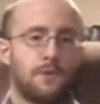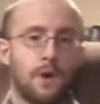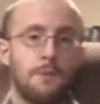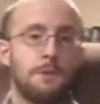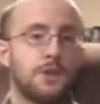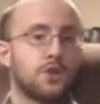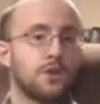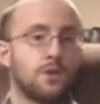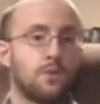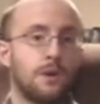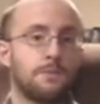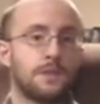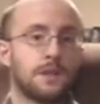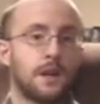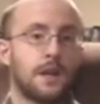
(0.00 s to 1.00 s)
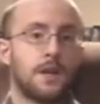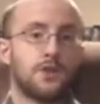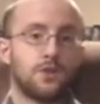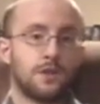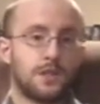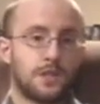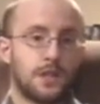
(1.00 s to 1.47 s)
mention the website, I
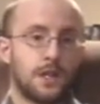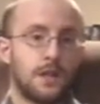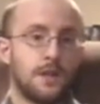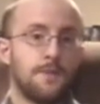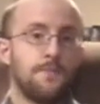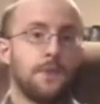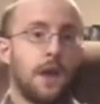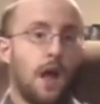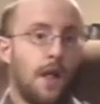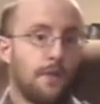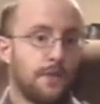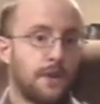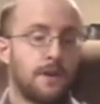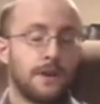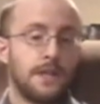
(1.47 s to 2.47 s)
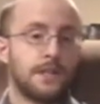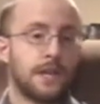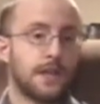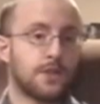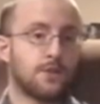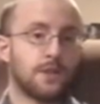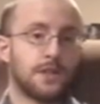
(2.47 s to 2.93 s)
should say there is
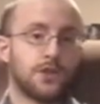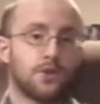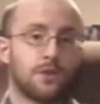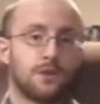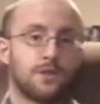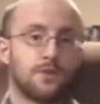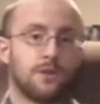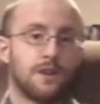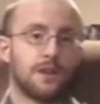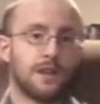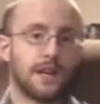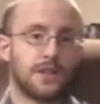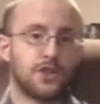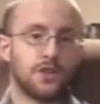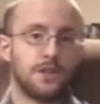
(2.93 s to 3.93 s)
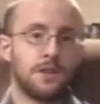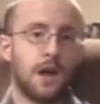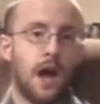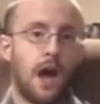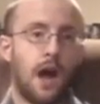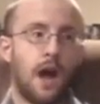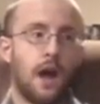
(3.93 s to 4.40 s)
actually a short story collection
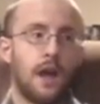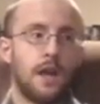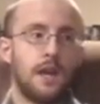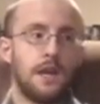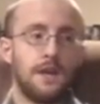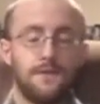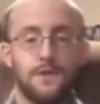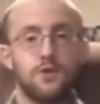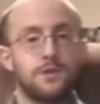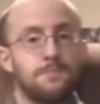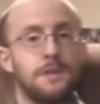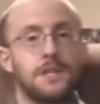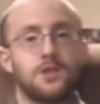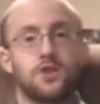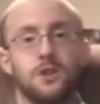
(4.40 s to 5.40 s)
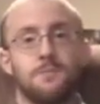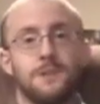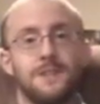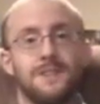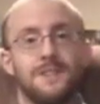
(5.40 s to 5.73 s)
if you speak German.